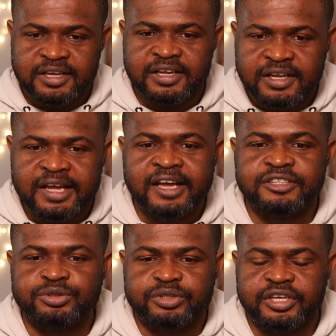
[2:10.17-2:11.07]

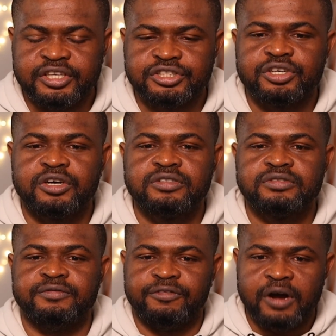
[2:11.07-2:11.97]
education
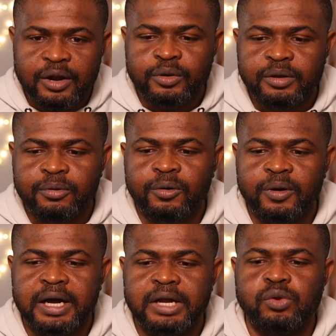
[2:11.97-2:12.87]
valuable
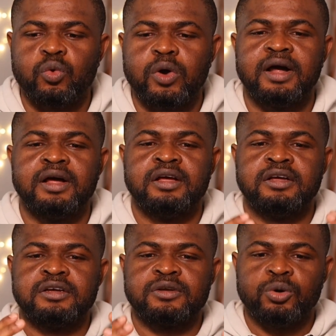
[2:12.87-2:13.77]
and who are
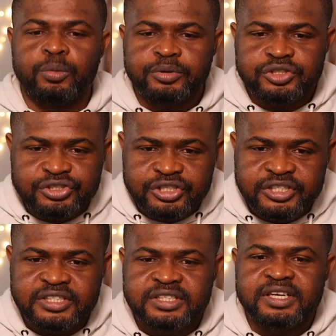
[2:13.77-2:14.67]
going to be
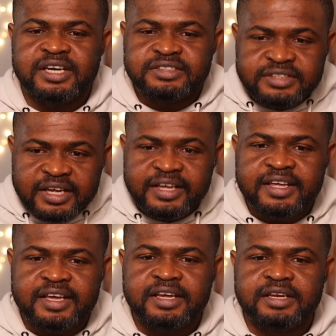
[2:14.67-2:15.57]
trading and
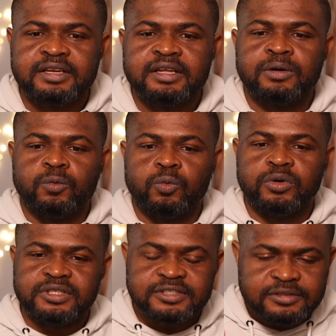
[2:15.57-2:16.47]
thinking with
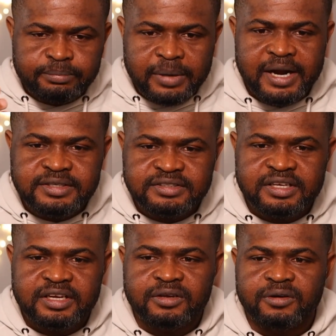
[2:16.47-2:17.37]
this
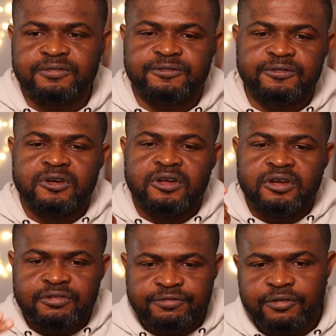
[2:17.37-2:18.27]
mindset of
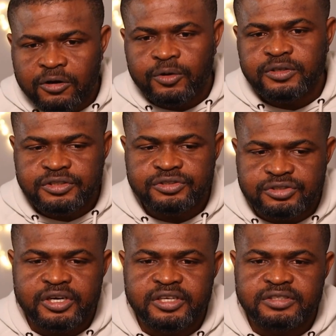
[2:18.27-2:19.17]
following the
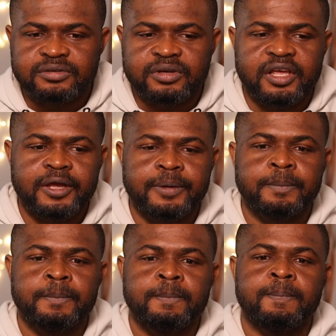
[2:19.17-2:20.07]
trend. Okay,
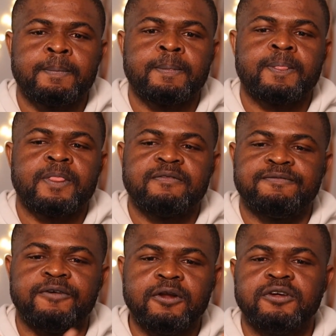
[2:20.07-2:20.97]

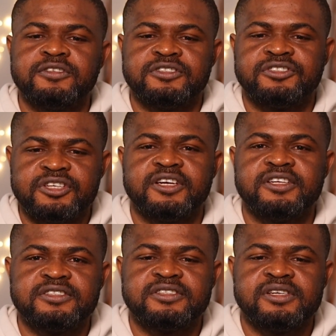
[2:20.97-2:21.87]
following the
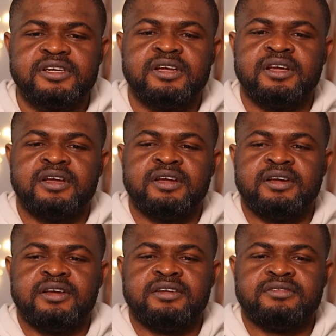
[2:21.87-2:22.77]
trend,
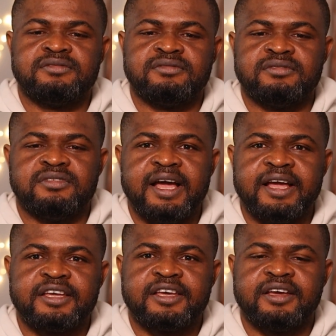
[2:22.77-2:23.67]
like